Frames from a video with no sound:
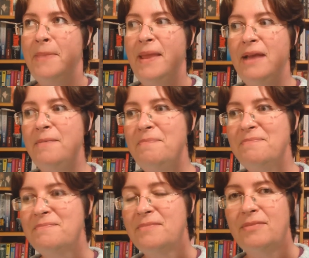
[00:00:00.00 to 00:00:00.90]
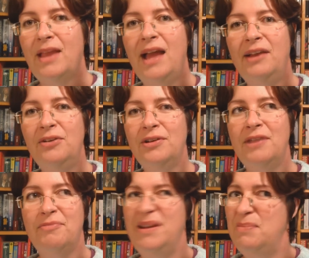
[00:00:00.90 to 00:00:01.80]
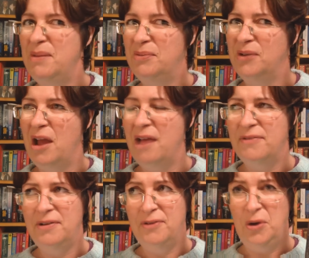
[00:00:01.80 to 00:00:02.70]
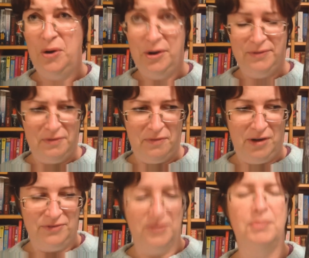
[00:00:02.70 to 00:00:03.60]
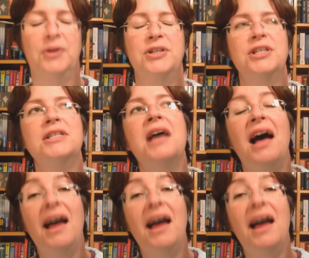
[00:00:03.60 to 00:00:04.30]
Now, I don't know if many people have ever heard of Yvonne Burgess.